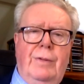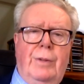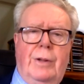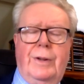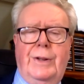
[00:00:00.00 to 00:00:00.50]

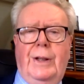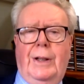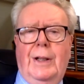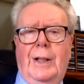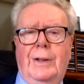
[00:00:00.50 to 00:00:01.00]
democracy
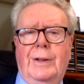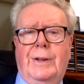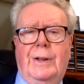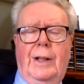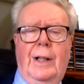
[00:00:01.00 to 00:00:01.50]
again.
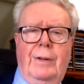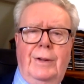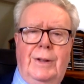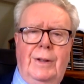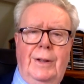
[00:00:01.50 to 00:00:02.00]
That's
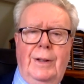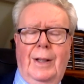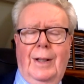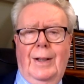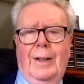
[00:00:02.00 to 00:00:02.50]
guaranteed
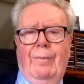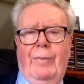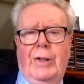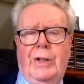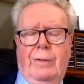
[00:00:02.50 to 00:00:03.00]

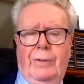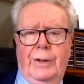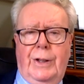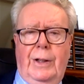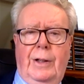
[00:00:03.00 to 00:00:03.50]
the
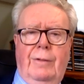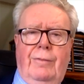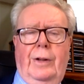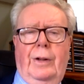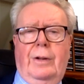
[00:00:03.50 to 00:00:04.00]
sovereignty
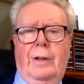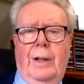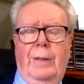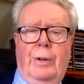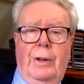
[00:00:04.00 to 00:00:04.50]
of
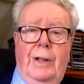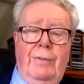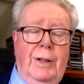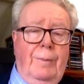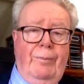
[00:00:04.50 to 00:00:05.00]
Ukraine by
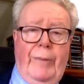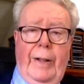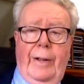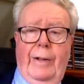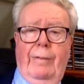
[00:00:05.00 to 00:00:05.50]
giving
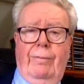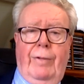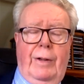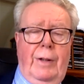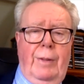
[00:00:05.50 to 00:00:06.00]

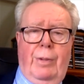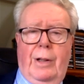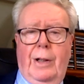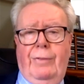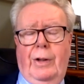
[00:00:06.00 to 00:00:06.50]
very
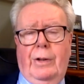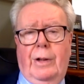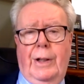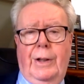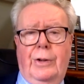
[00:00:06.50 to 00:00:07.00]
brave
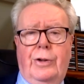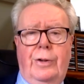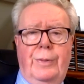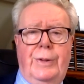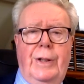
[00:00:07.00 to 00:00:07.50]
Ukrainian
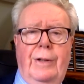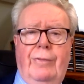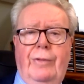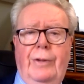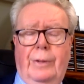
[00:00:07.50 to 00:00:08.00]
troops in the
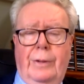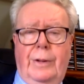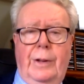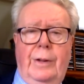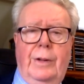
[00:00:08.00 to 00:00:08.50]
field
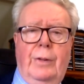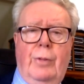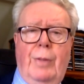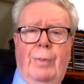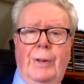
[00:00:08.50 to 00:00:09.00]
the, the
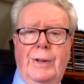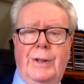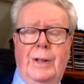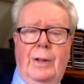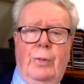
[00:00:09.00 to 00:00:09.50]

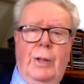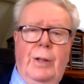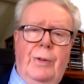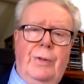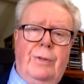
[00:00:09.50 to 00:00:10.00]
weapons and the
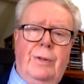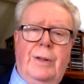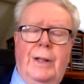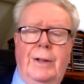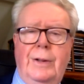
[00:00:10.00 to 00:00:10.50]
wherewithal
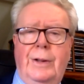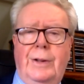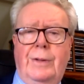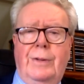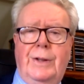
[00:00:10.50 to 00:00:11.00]
that they
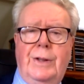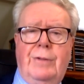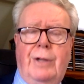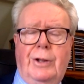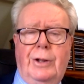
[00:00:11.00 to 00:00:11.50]
need to
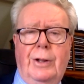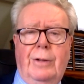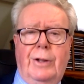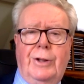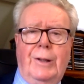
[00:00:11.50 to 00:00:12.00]
resist Russian
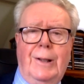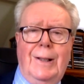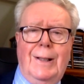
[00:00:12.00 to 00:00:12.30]
aggression.